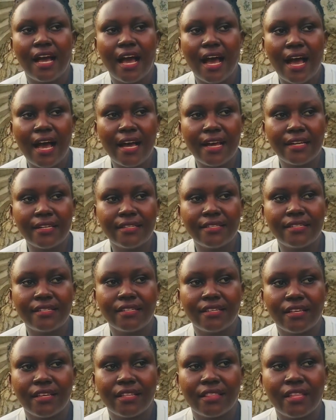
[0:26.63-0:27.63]
and
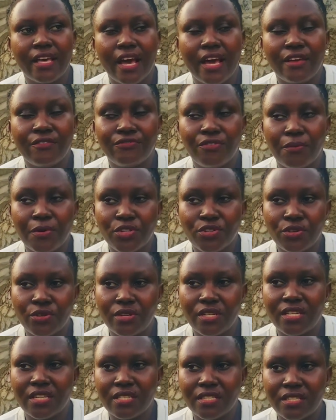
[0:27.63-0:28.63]
their
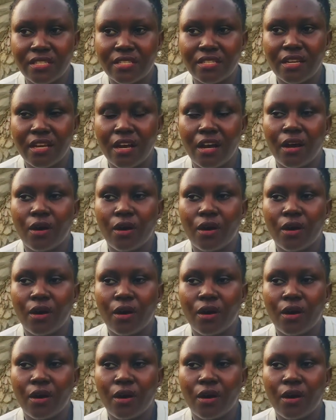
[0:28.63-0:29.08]
information needs.